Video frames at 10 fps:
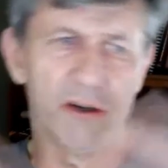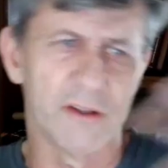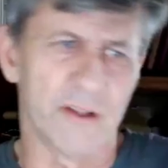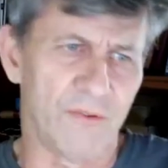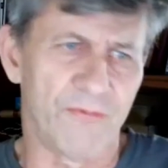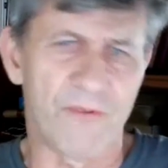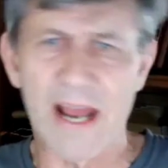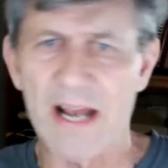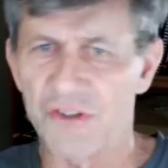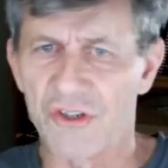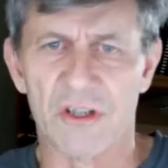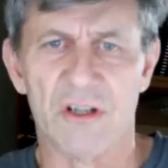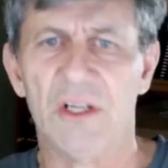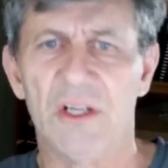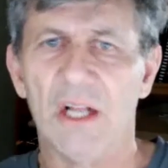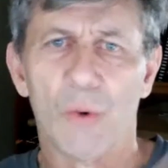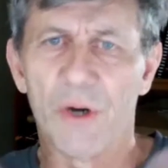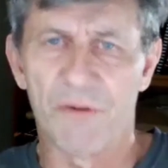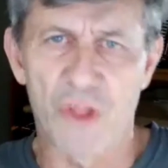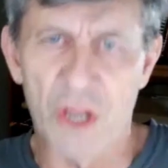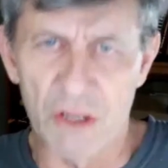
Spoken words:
a little faster, whatever